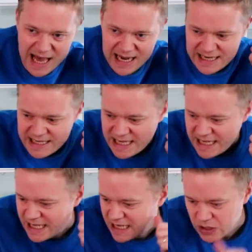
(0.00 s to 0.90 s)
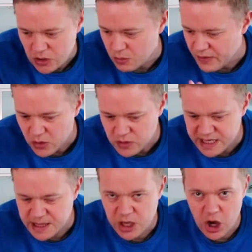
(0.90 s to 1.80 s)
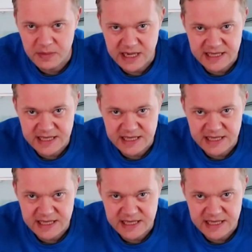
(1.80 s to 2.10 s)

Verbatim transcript: And look, we've all seen the comedy